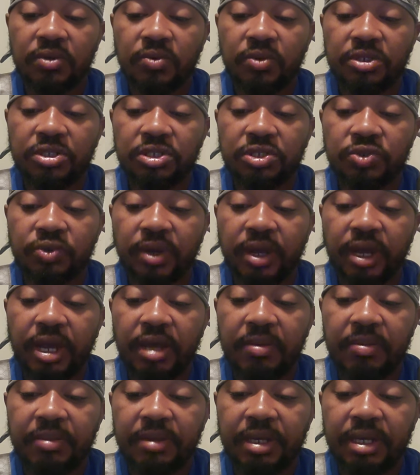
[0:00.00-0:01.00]
which
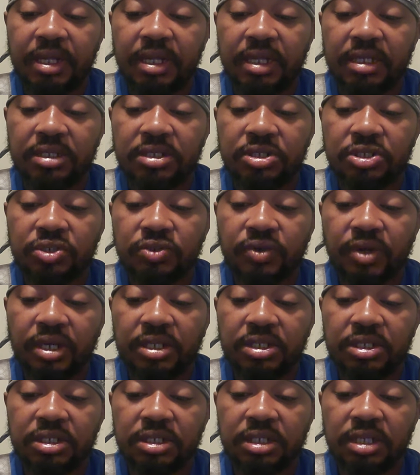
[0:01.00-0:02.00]
drown men in
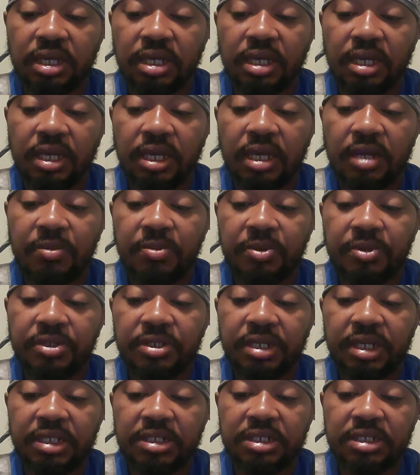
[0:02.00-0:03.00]
destruction and
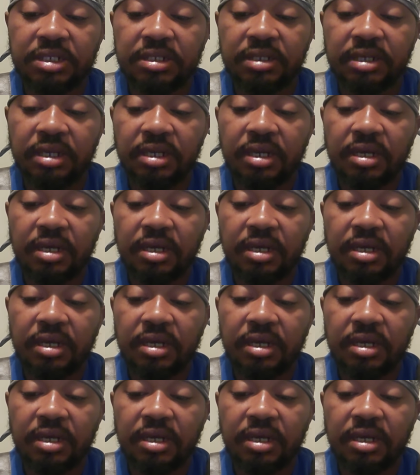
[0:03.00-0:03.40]
perdition.